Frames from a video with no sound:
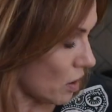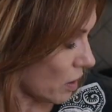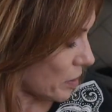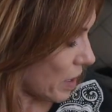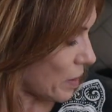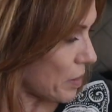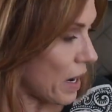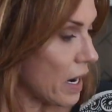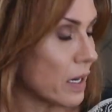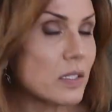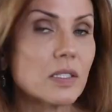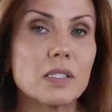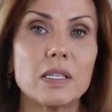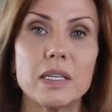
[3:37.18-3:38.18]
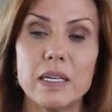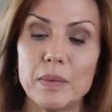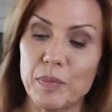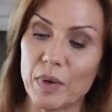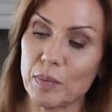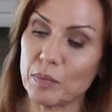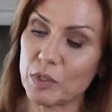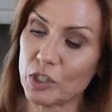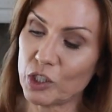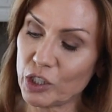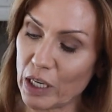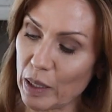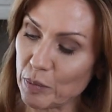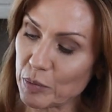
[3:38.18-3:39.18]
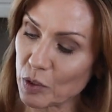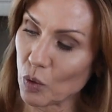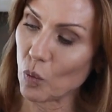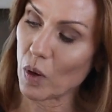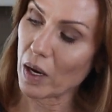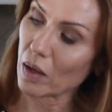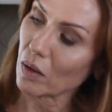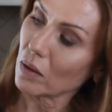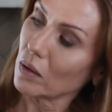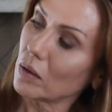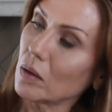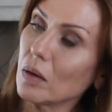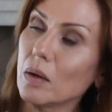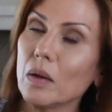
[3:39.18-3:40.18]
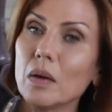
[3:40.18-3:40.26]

all of my bags to keep them shaped well,